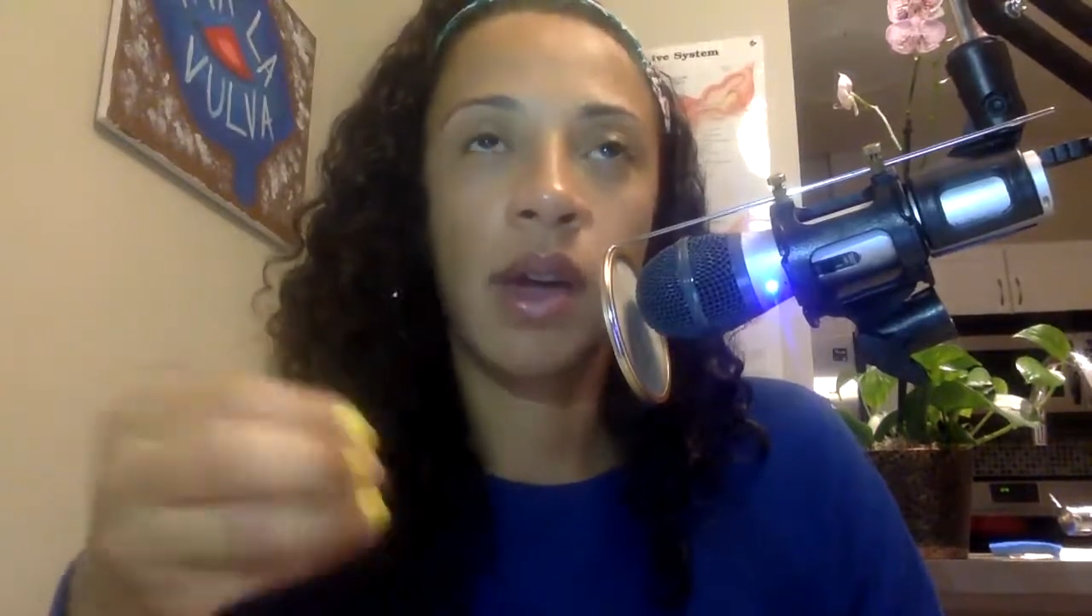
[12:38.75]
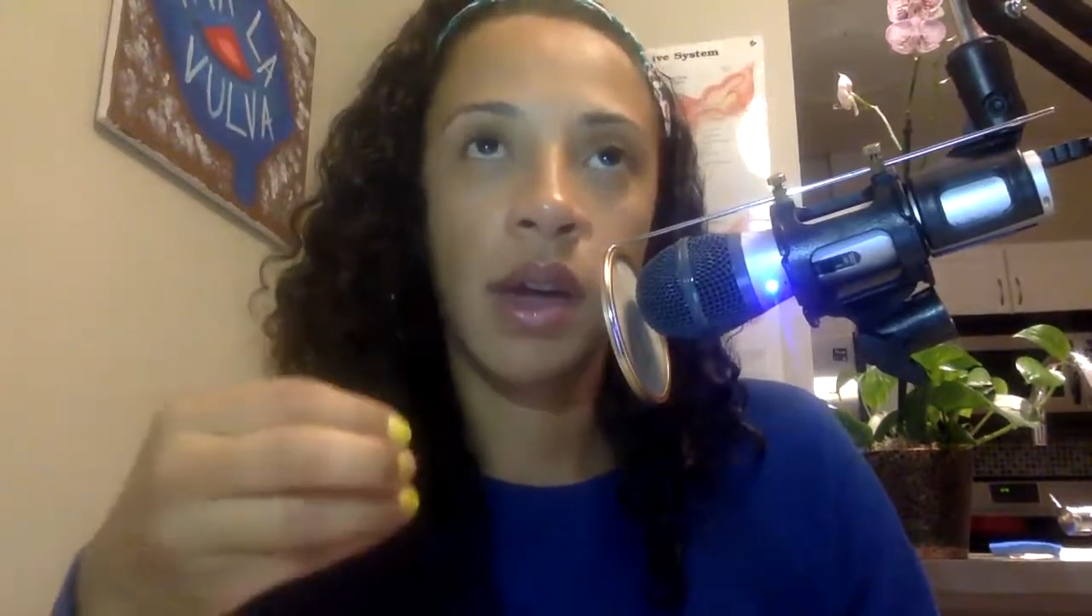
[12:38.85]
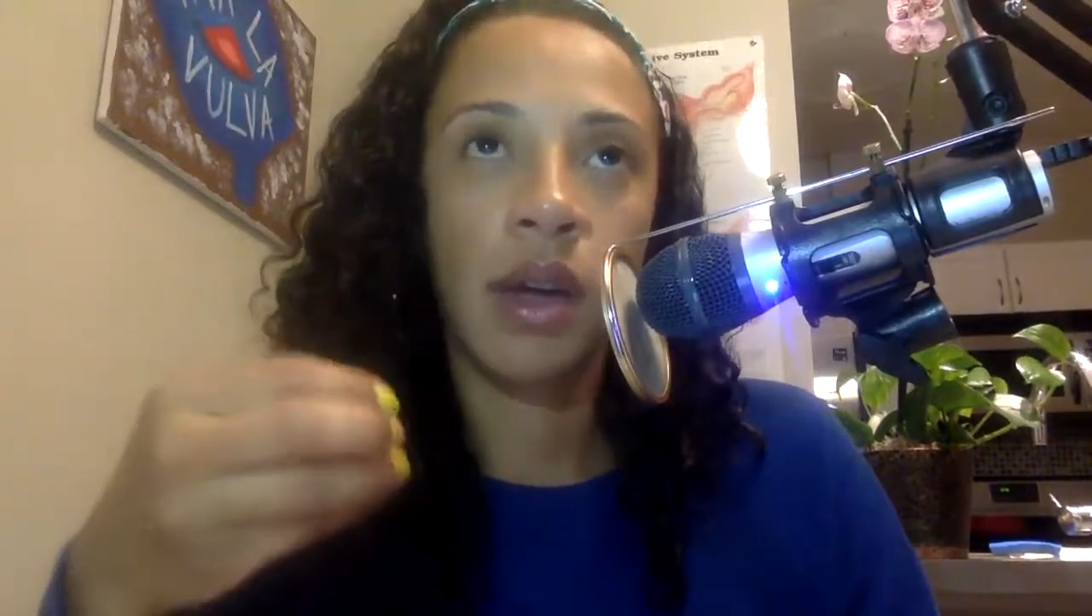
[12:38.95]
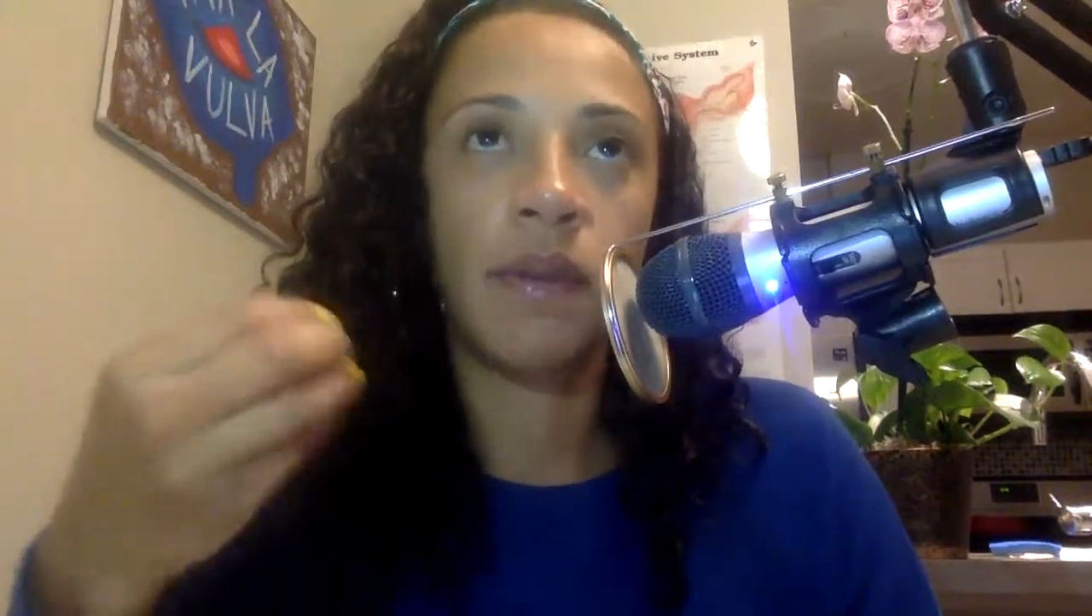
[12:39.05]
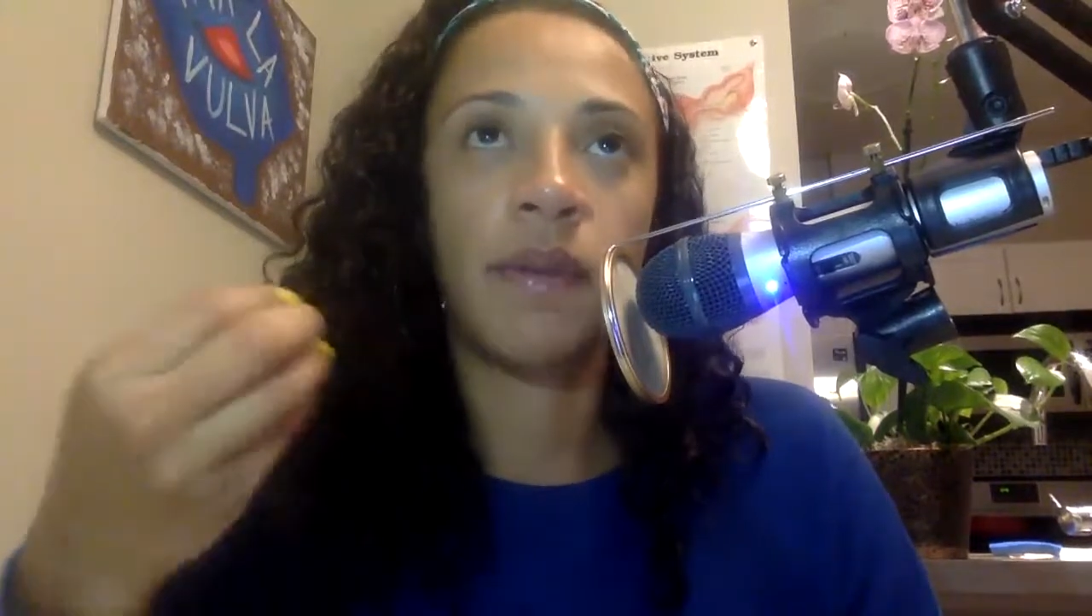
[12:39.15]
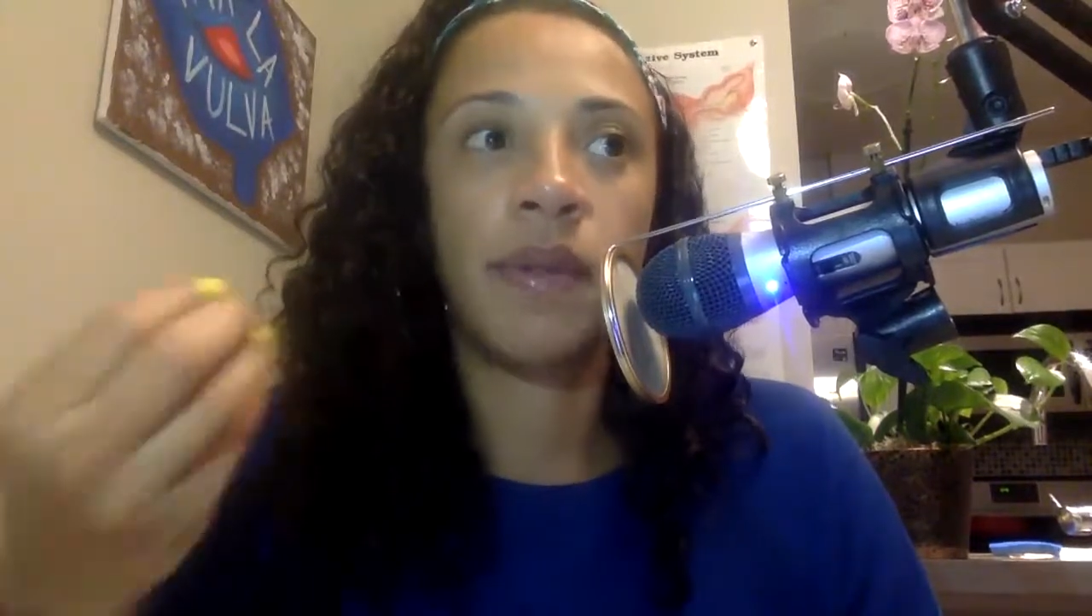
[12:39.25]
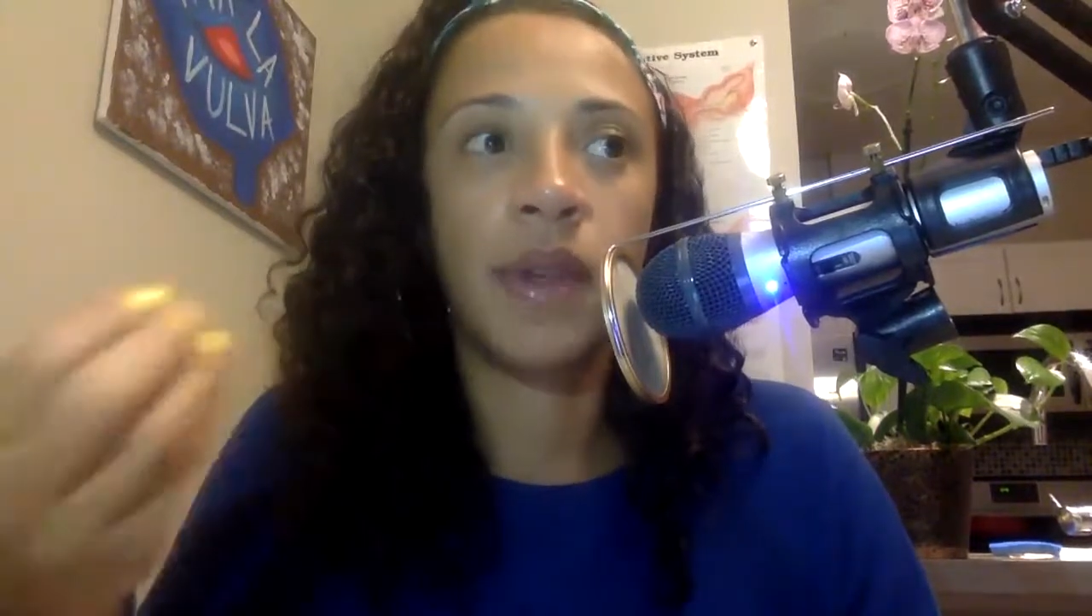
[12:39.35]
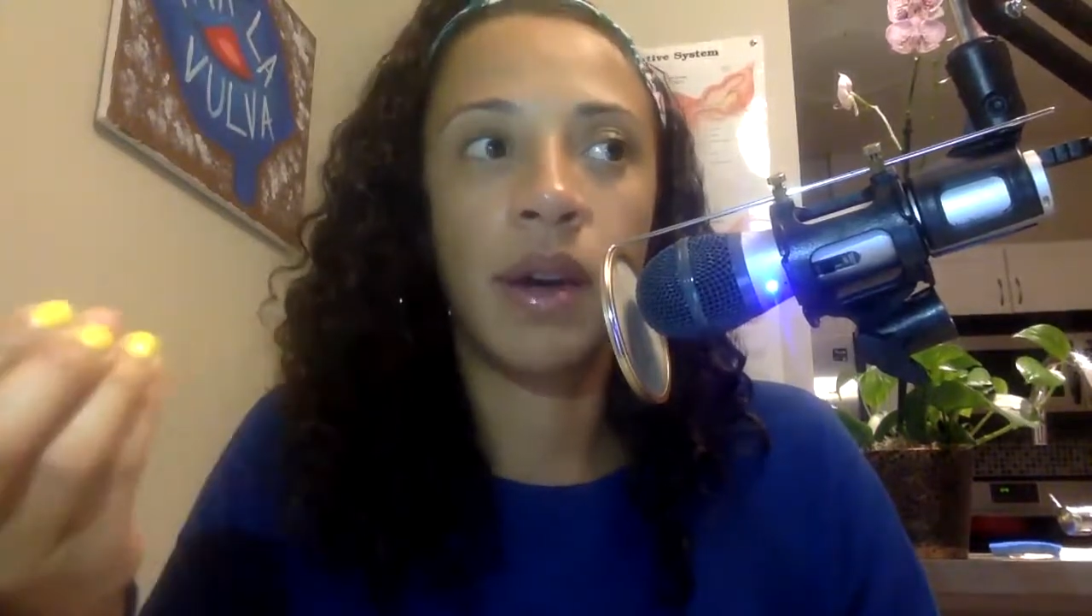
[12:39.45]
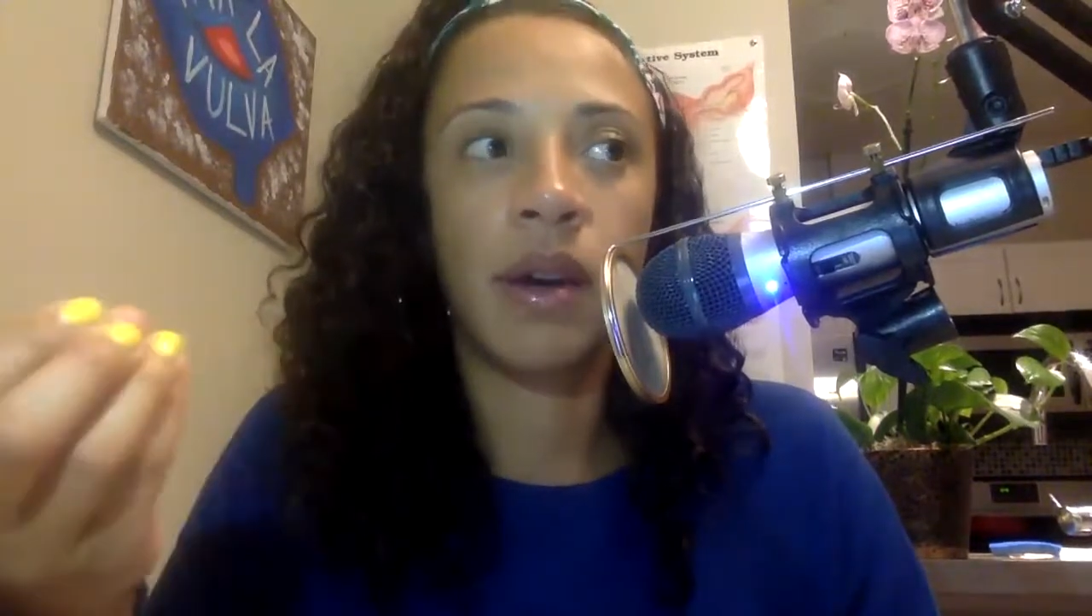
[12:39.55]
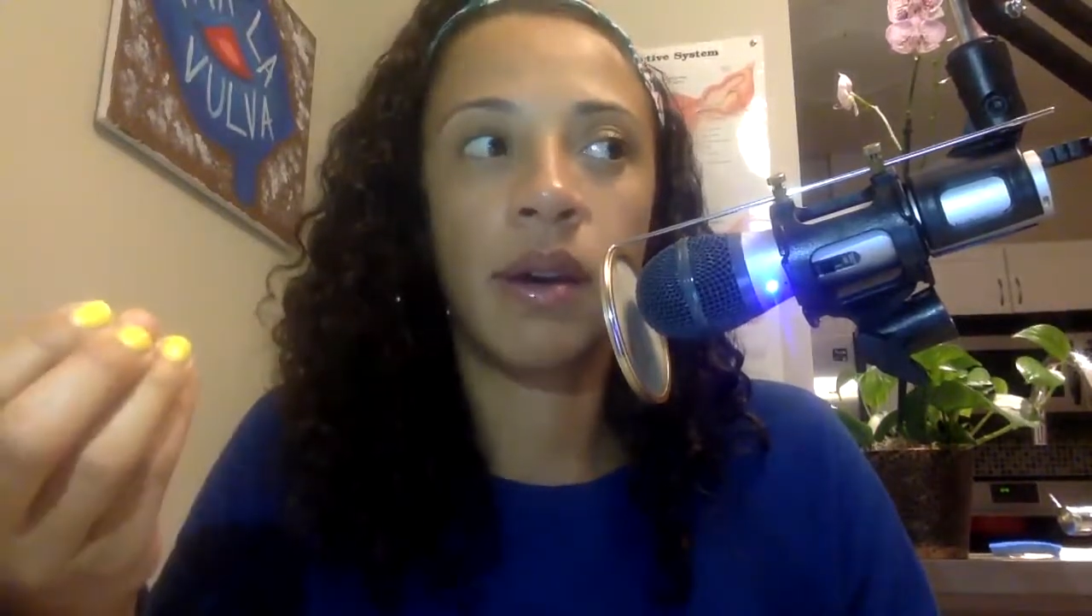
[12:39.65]
of
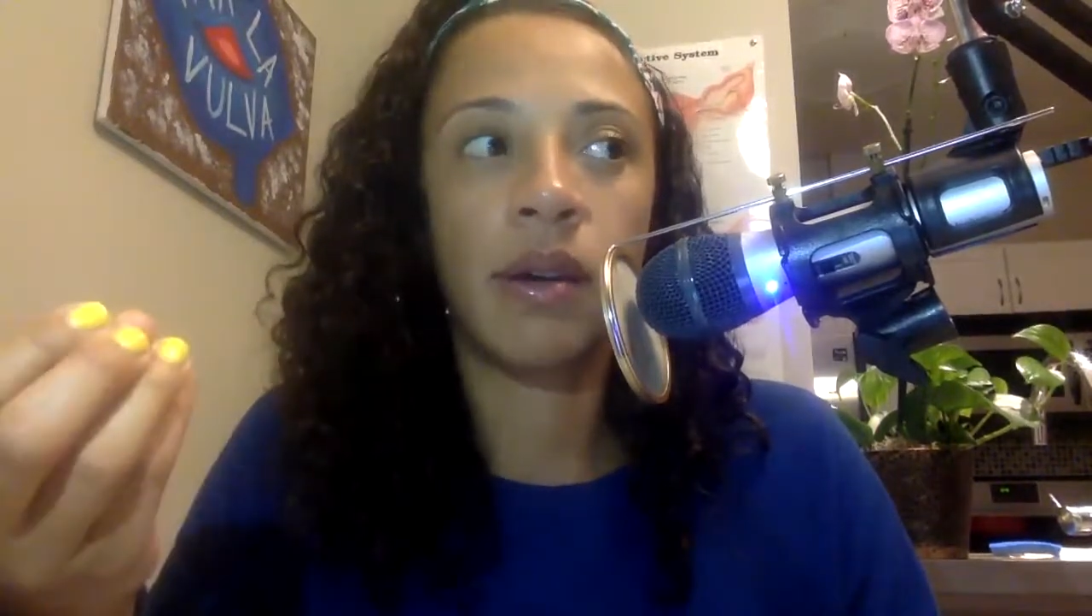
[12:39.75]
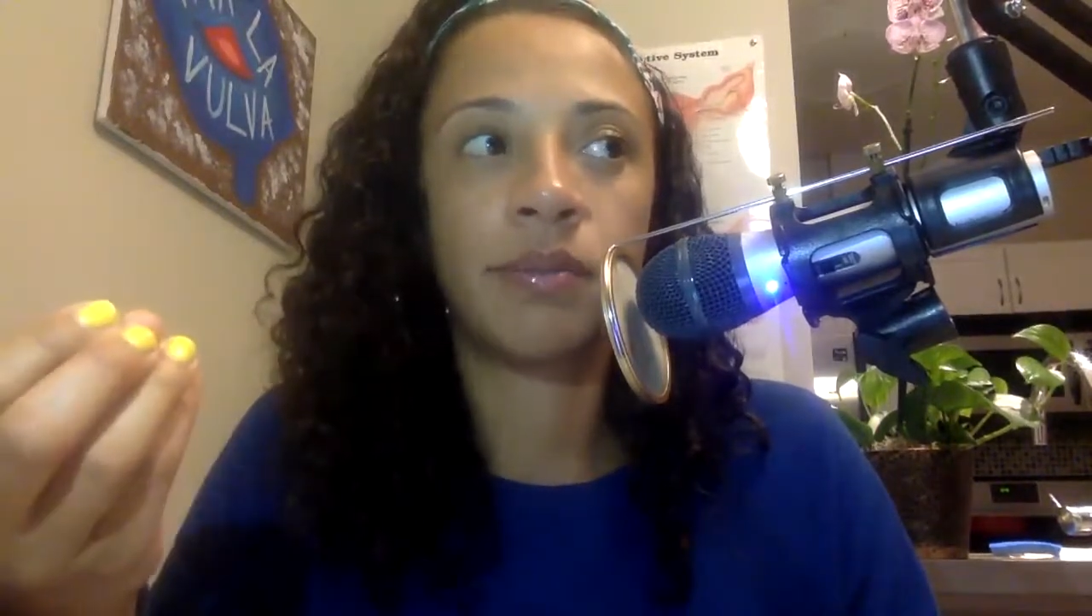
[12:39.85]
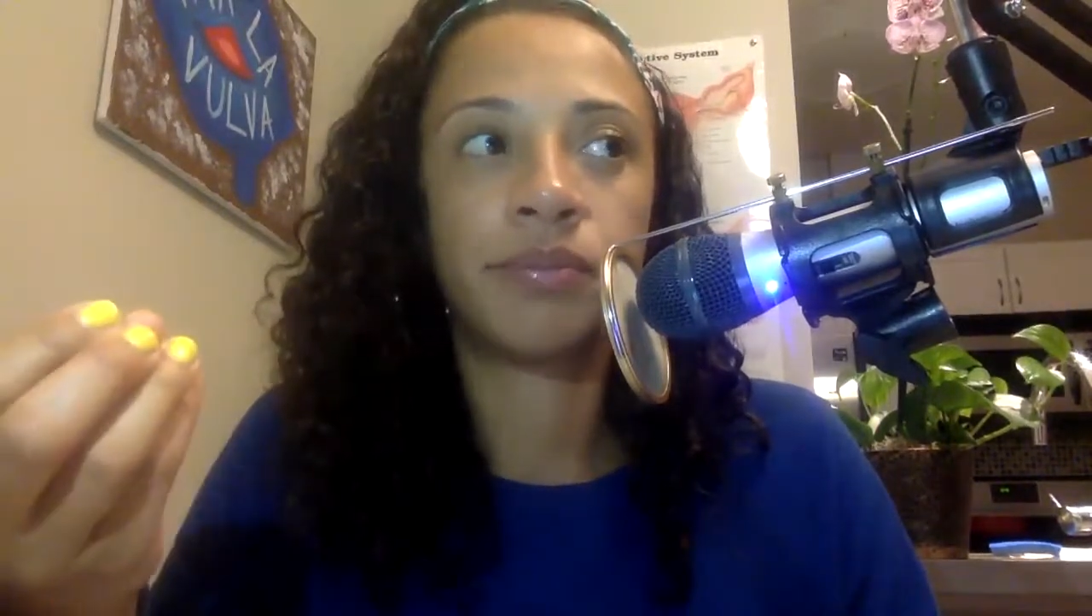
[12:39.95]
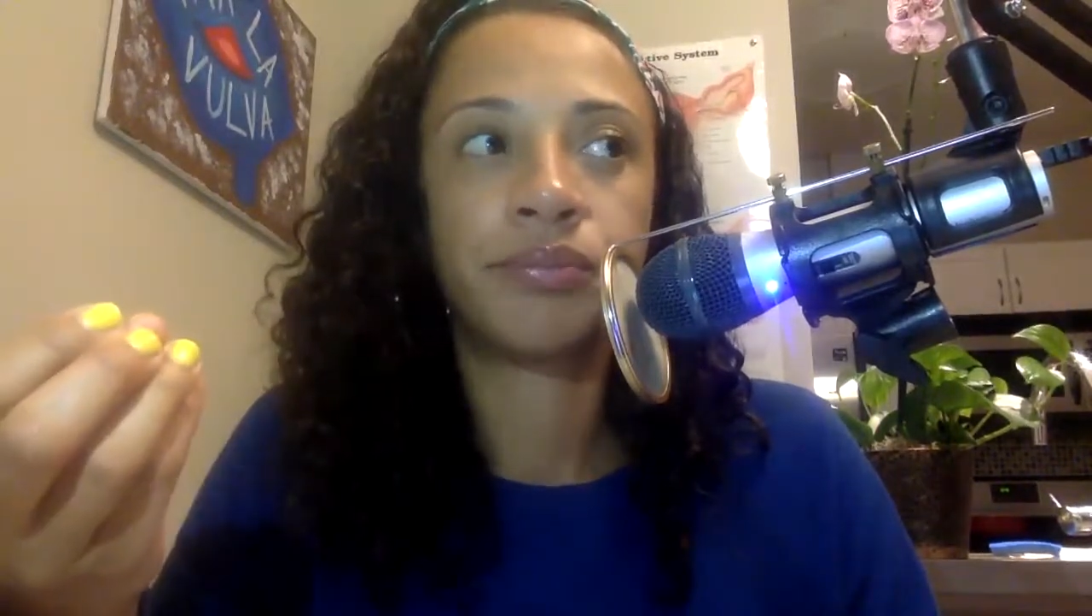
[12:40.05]
the